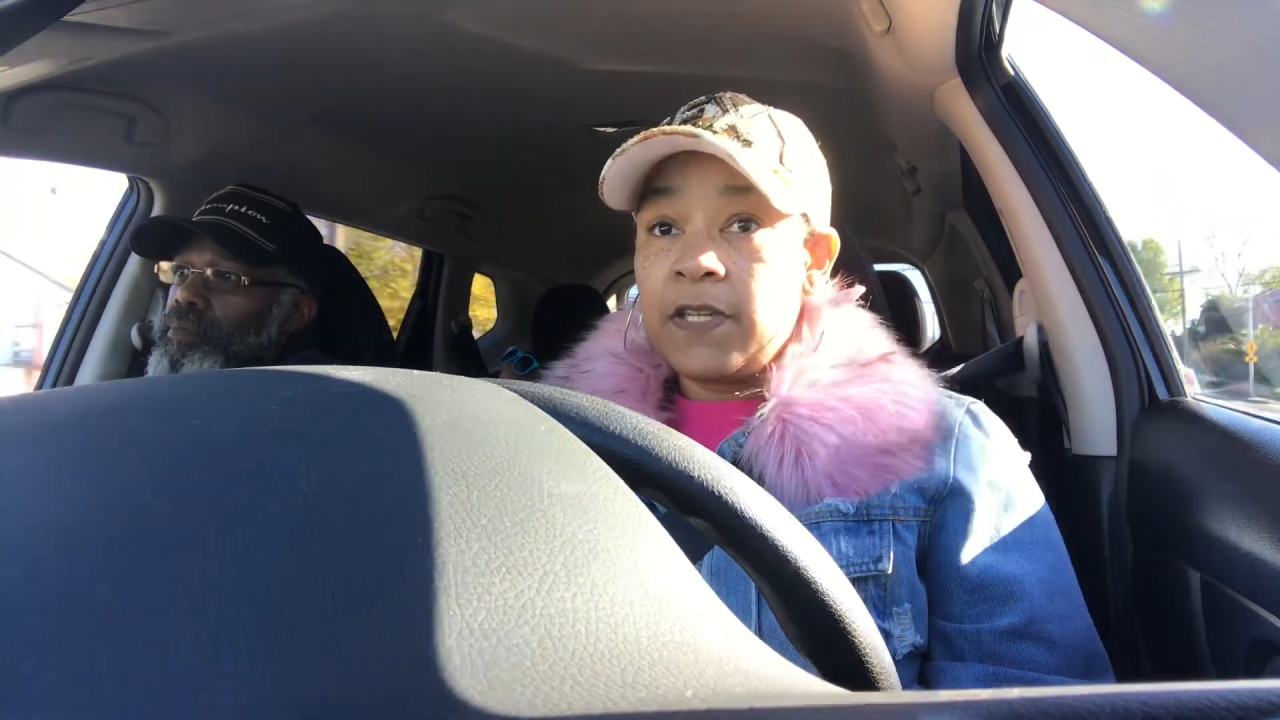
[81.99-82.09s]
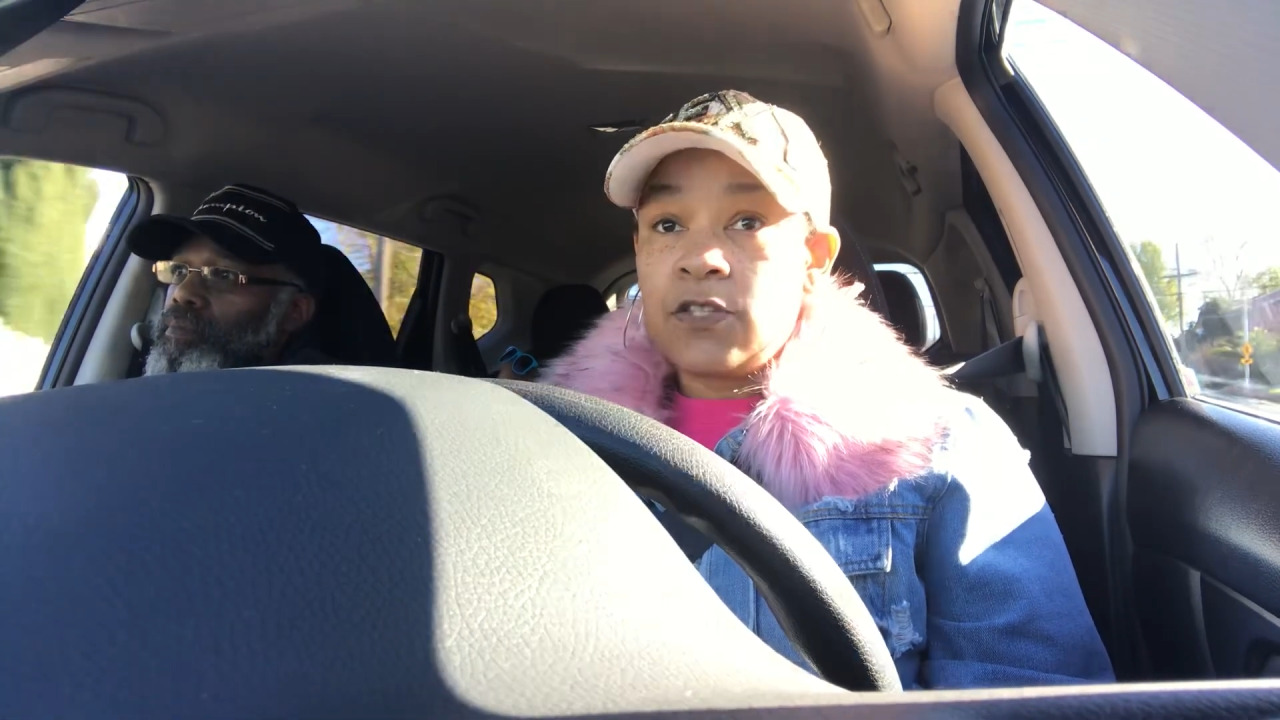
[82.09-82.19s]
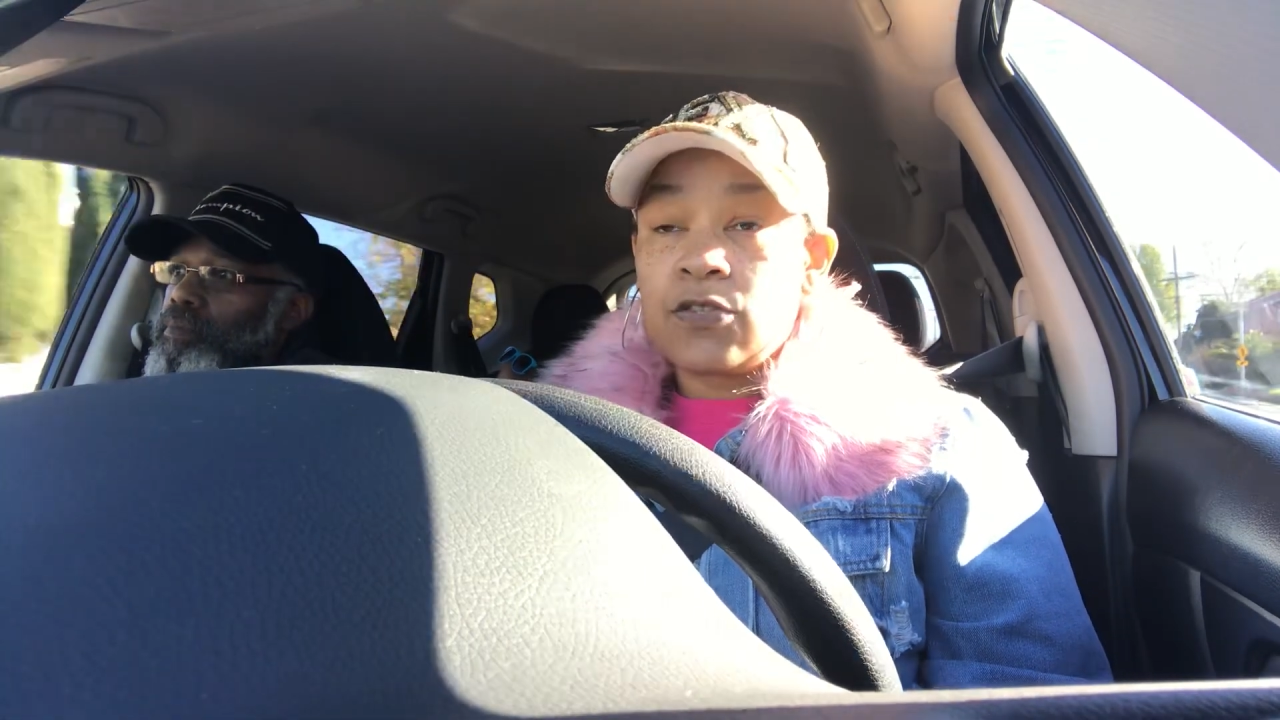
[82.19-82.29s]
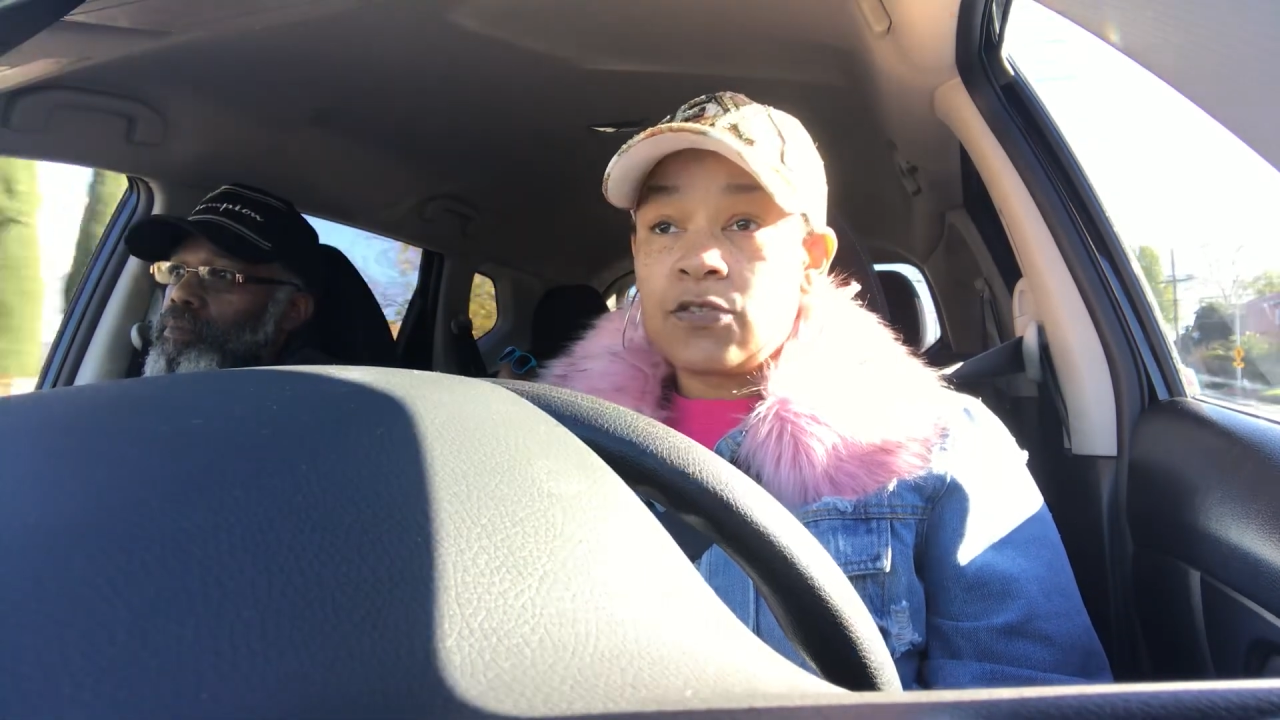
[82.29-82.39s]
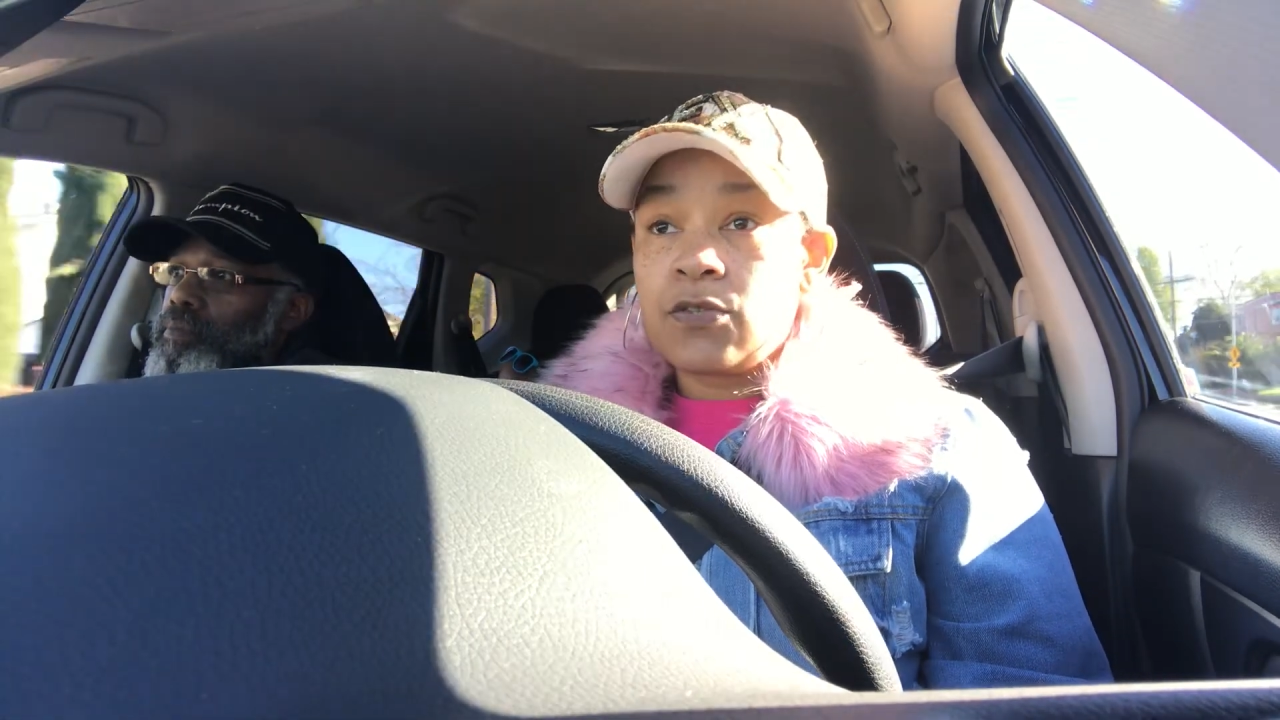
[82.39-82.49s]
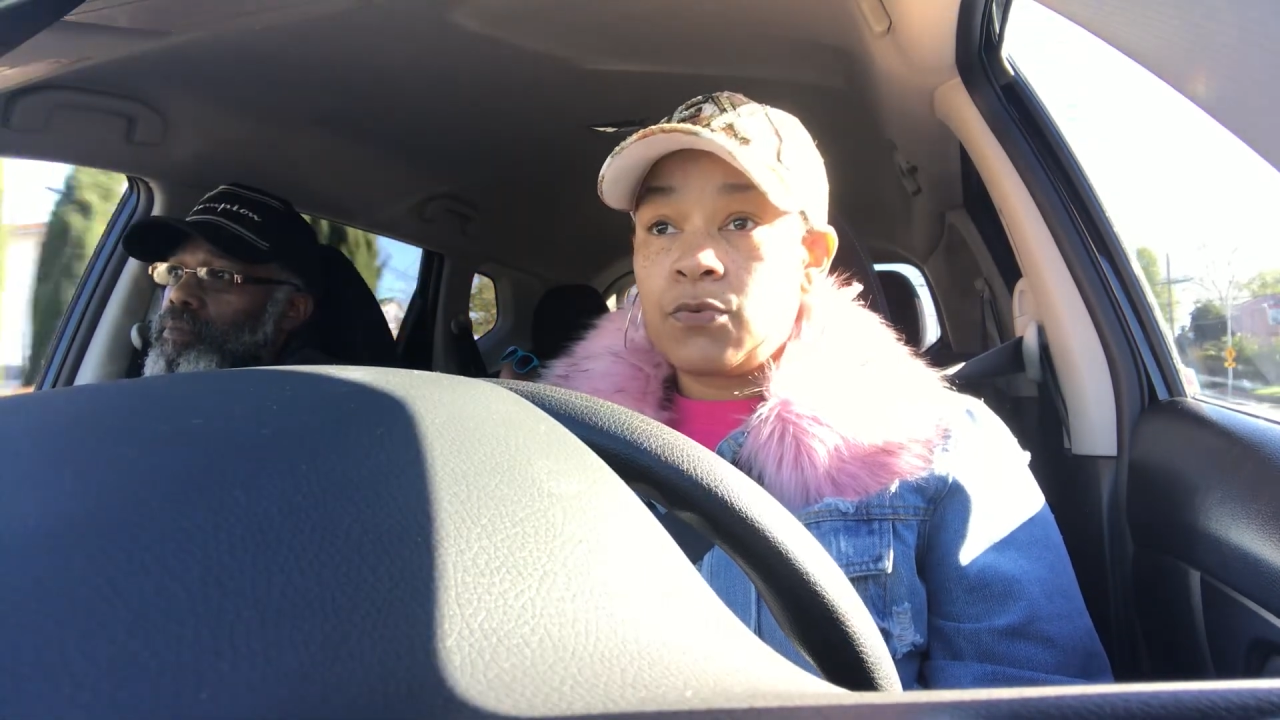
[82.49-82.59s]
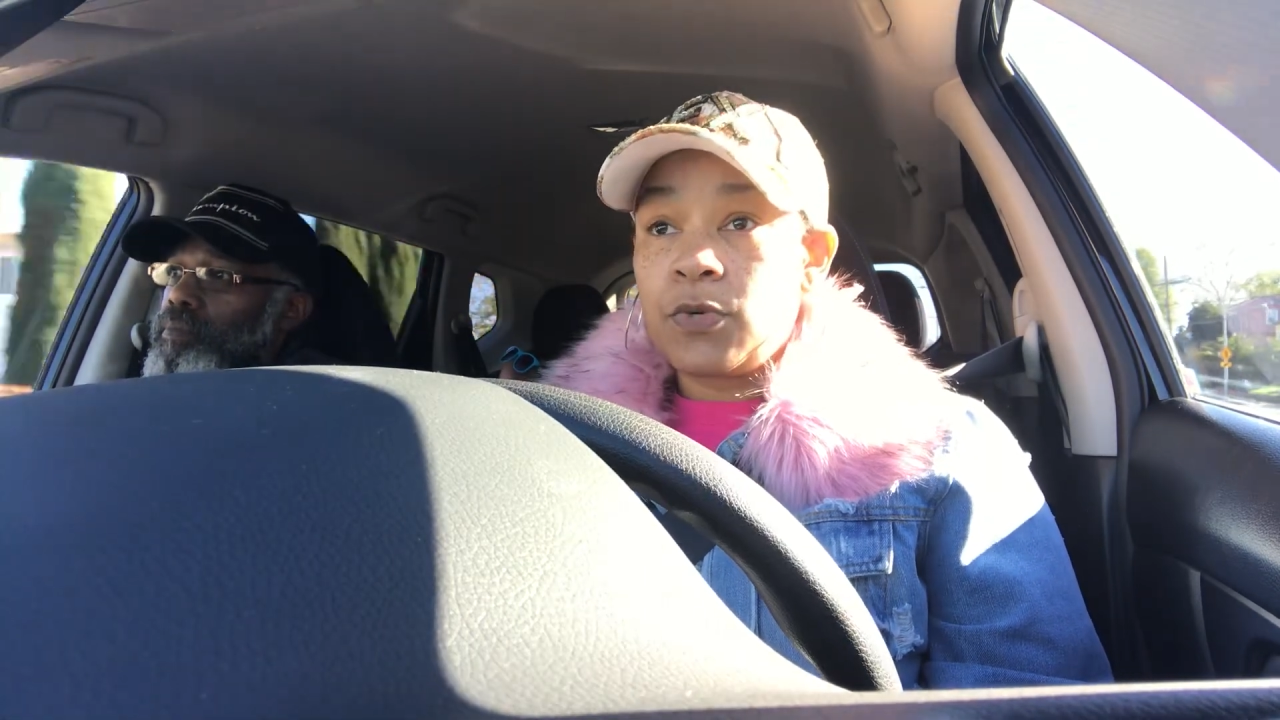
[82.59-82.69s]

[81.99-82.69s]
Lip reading: features,